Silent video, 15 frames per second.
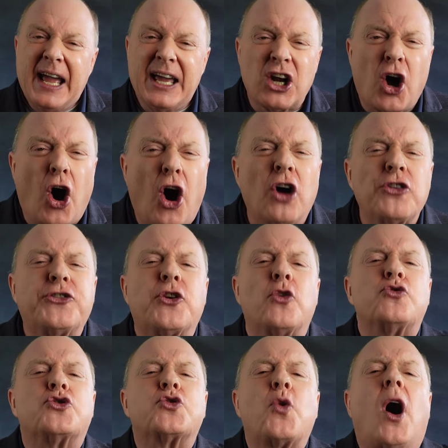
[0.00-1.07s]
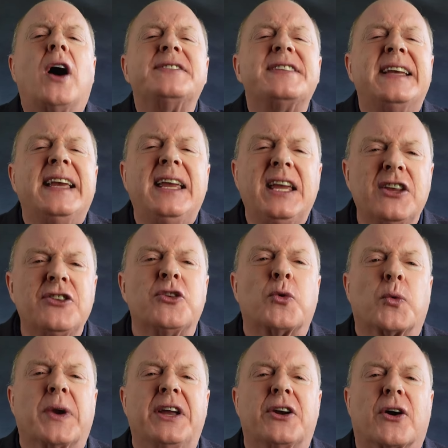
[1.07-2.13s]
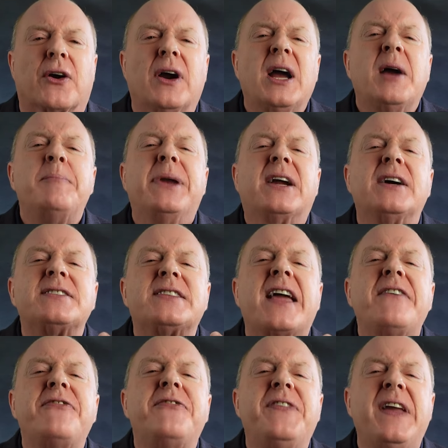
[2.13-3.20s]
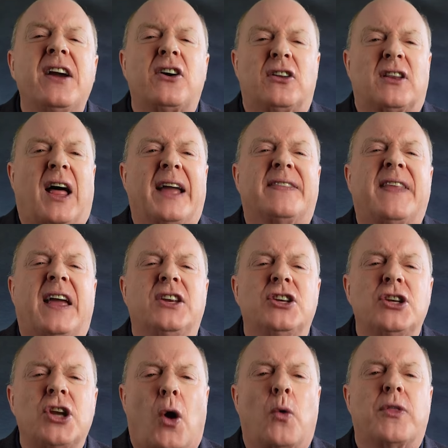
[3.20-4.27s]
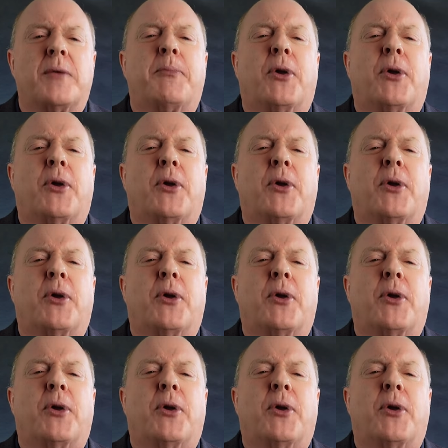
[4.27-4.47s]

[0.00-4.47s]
It also draws in the reader because they feel like they know the